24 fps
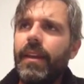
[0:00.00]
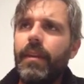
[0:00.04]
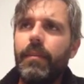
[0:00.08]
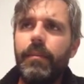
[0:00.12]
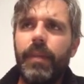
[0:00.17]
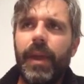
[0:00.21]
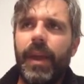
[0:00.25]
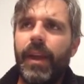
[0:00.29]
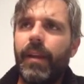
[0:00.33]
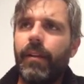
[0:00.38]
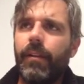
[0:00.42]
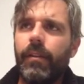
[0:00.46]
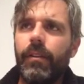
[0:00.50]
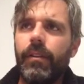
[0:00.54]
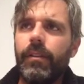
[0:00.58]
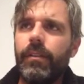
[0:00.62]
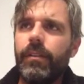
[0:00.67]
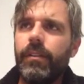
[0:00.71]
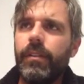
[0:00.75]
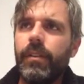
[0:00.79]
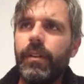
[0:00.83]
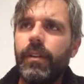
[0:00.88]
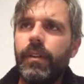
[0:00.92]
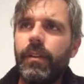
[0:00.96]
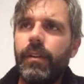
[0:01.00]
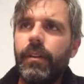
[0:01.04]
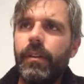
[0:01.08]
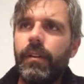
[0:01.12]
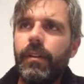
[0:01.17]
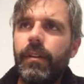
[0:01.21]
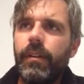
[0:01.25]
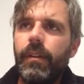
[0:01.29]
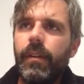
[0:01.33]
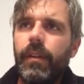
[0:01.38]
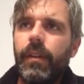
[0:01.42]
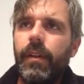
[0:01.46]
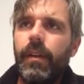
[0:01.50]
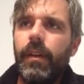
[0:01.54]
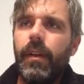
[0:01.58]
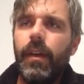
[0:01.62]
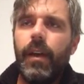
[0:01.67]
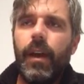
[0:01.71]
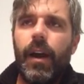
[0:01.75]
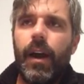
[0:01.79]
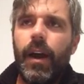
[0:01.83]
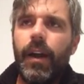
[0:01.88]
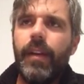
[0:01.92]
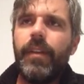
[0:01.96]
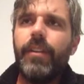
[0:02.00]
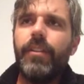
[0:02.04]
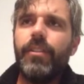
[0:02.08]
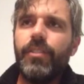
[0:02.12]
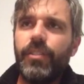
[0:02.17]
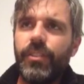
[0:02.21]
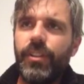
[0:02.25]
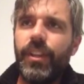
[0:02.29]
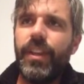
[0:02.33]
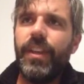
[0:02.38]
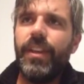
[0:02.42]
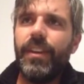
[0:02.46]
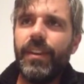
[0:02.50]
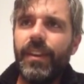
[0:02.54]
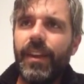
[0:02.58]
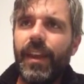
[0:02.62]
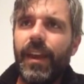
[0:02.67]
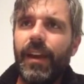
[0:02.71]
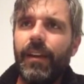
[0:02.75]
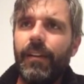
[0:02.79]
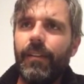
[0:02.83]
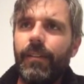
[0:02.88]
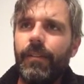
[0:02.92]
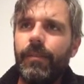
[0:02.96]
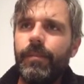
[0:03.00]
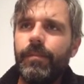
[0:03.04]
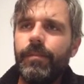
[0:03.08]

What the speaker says: the barrens. I could see it now.